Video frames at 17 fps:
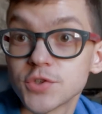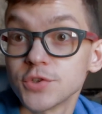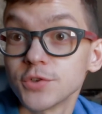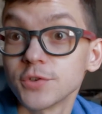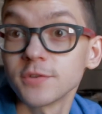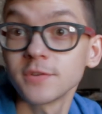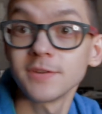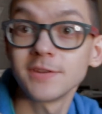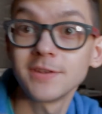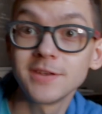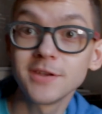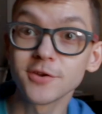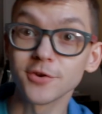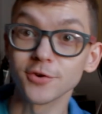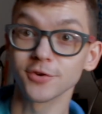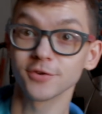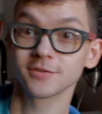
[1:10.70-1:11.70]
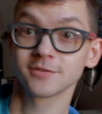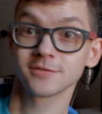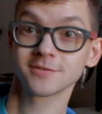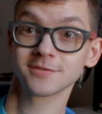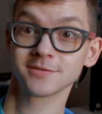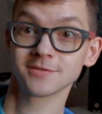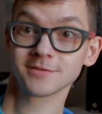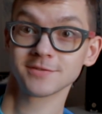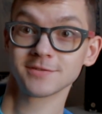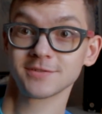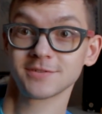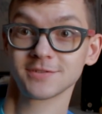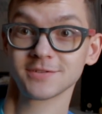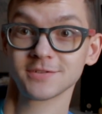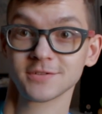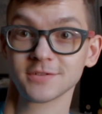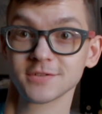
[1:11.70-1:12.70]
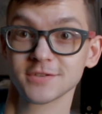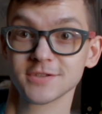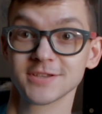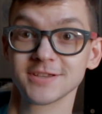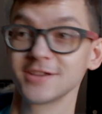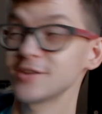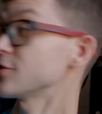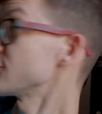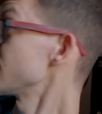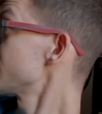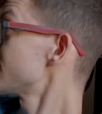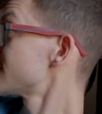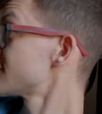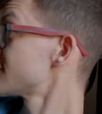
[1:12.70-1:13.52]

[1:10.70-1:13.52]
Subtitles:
To here. To here.